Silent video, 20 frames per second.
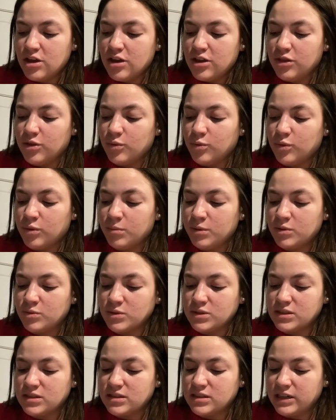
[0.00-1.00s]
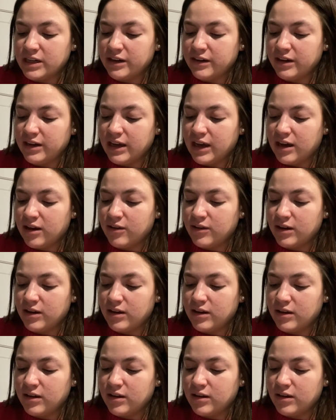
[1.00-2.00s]
The woman was staring out
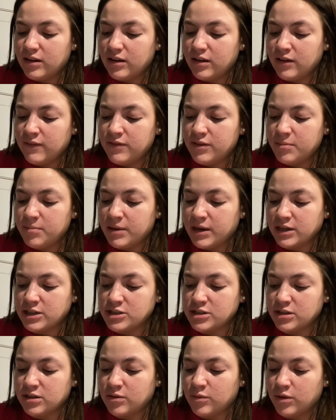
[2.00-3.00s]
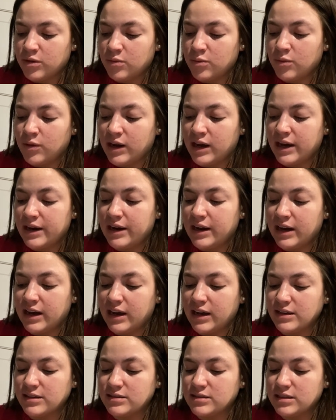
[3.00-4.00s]
of the picture with wide
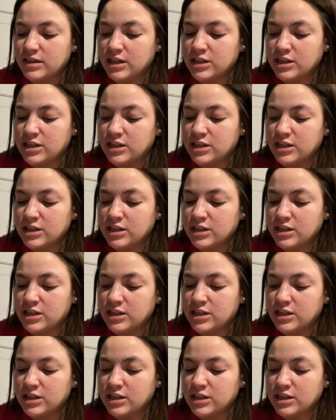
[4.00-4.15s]
eyes,